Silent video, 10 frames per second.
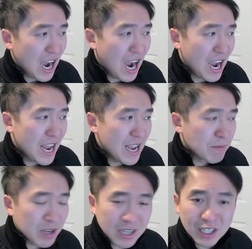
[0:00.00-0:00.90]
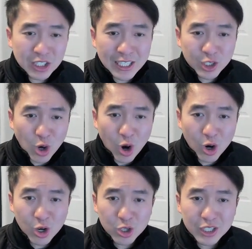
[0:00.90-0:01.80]
I am gonna take
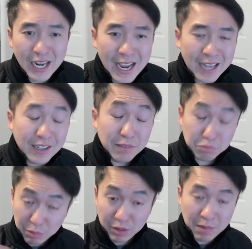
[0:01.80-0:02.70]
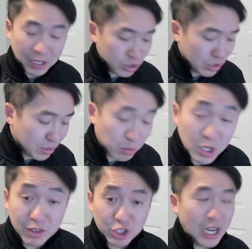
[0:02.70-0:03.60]
charge. And we mentioned the
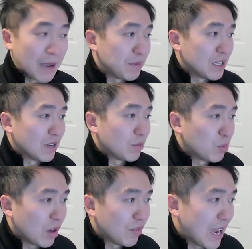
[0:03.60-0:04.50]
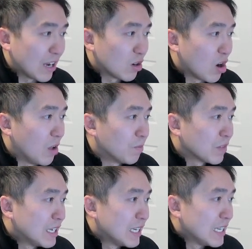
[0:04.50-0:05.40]
previous champion of the High Kahl.
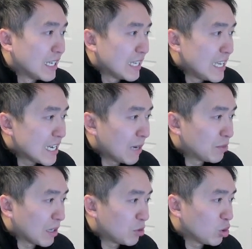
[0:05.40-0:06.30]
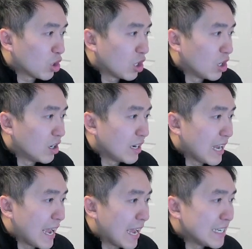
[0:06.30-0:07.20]
He comes up to her
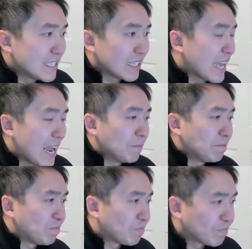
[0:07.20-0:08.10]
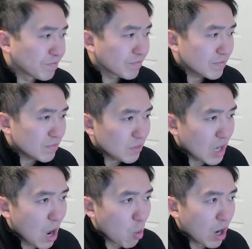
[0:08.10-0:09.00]
and he's like, hey,
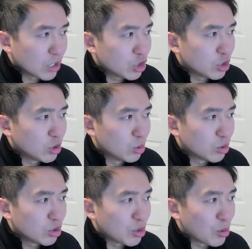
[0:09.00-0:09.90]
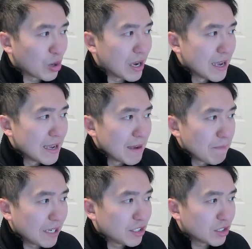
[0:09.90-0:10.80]
I want you to
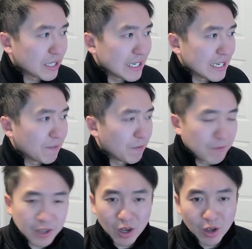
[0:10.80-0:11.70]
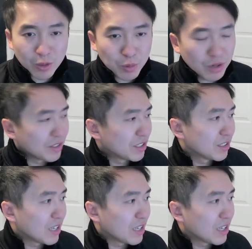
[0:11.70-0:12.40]
basically fulfill the previous